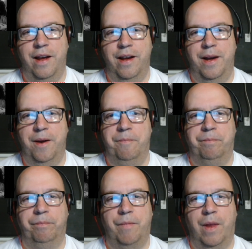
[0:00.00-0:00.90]

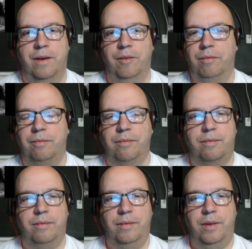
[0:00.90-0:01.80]

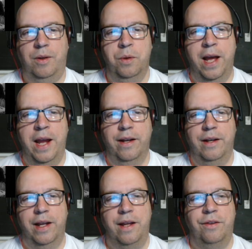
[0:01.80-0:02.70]
Ian
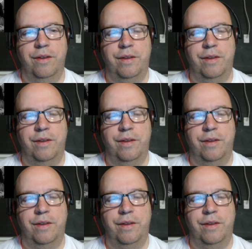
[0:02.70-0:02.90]
at least,